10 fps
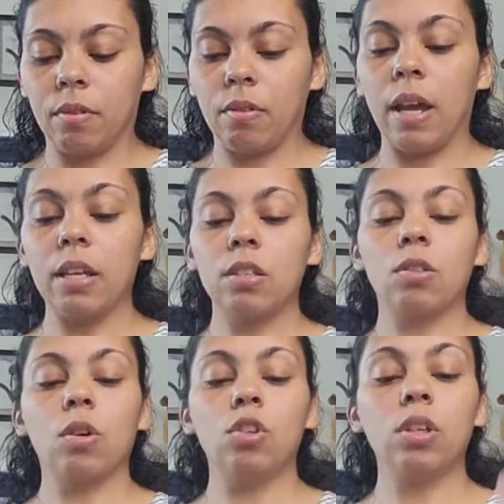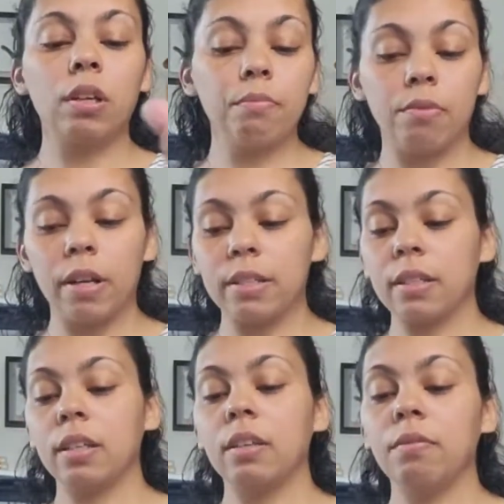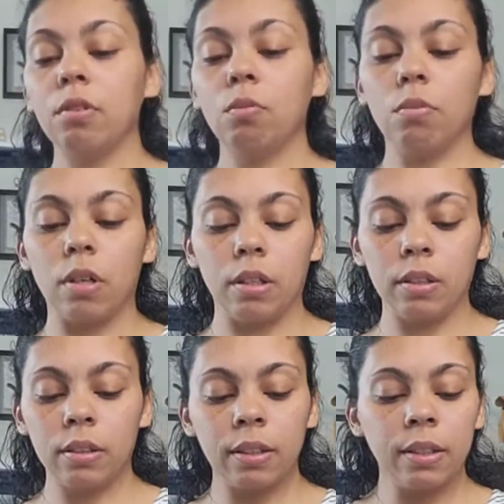All right, so you can press it if you want.